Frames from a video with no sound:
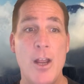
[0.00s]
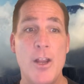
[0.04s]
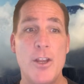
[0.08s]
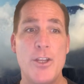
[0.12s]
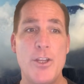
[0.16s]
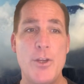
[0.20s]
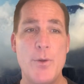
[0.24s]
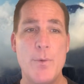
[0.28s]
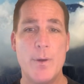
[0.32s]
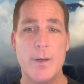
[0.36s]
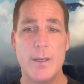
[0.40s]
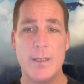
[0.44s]

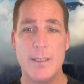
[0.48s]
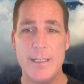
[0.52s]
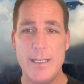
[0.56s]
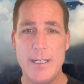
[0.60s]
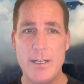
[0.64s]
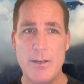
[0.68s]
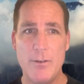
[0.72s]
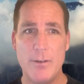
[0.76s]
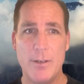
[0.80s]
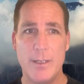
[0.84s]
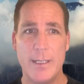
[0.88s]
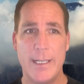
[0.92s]
You are
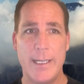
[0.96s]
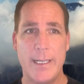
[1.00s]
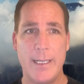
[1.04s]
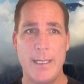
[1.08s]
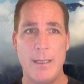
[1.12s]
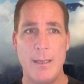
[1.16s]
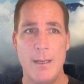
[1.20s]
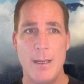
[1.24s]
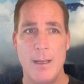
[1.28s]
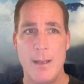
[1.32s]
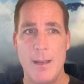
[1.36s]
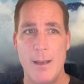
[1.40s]

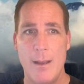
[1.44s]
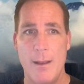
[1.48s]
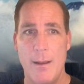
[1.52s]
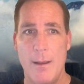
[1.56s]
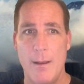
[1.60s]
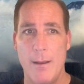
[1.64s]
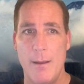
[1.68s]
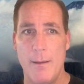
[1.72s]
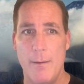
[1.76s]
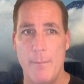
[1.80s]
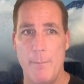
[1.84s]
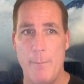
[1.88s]
literally
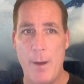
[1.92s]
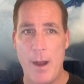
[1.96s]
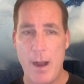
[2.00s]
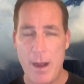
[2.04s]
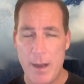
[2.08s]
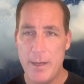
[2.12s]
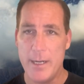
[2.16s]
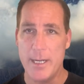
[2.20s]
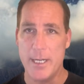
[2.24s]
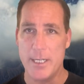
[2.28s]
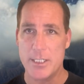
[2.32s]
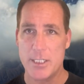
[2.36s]

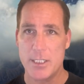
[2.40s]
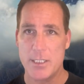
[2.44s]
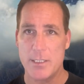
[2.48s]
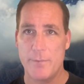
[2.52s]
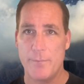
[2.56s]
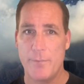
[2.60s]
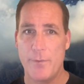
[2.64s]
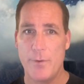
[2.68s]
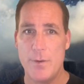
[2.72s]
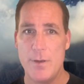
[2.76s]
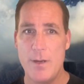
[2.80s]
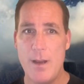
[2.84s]
punished
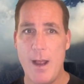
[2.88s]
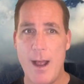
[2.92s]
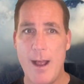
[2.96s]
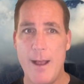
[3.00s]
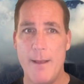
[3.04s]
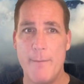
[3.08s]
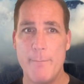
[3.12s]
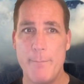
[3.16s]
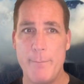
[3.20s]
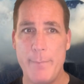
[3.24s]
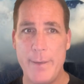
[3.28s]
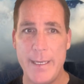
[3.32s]
for
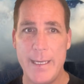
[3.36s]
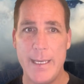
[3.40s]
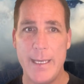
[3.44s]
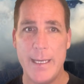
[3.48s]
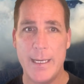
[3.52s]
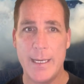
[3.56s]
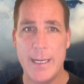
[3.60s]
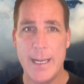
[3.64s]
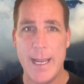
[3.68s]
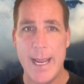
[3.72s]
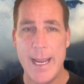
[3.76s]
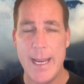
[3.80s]
not
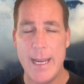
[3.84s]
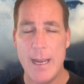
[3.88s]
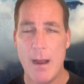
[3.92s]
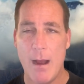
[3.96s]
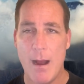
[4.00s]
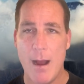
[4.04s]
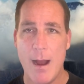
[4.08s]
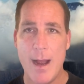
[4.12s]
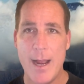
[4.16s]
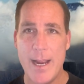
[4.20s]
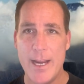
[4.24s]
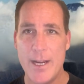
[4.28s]
being a
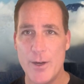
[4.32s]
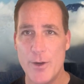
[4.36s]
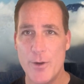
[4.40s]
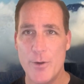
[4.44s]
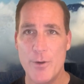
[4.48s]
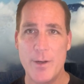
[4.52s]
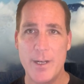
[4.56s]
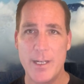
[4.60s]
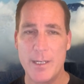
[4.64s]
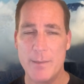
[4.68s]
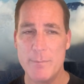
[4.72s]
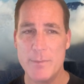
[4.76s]
high
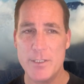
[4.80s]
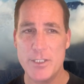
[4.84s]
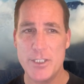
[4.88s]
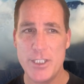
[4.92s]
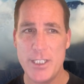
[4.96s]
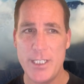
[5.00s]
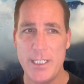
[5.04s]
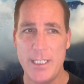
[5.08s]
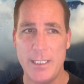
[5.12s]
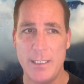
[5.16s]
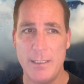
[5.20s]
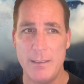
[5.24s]
earning
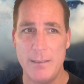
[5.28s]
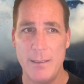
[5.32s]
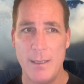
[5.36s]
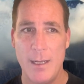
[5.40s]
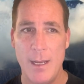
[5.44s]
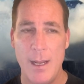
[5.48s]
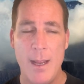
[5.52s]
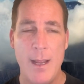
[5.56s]
machine.